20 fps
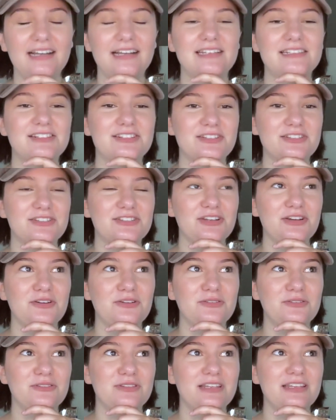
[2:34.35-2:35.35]

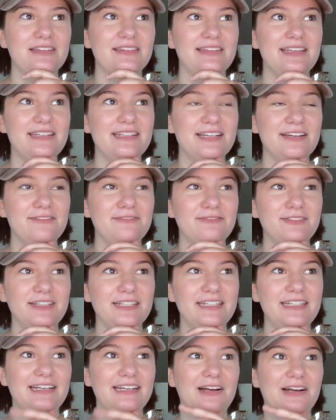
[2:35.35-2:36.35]
So they
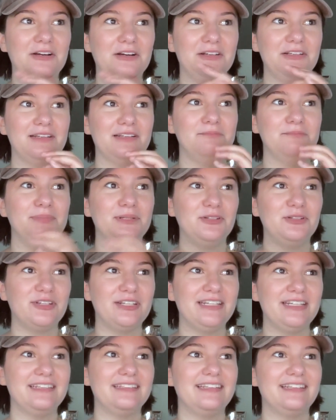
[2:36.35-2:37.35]
definitely are like
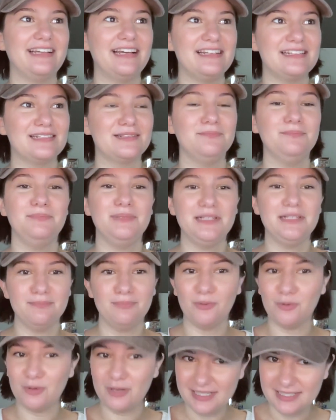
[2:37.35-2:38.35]
building. They got some big
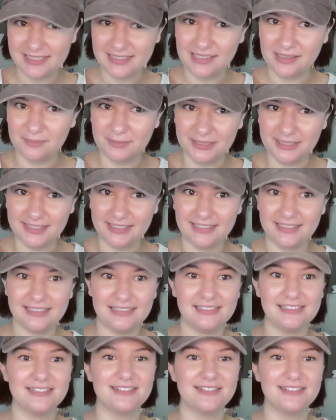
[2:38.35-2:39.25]
boys coming in.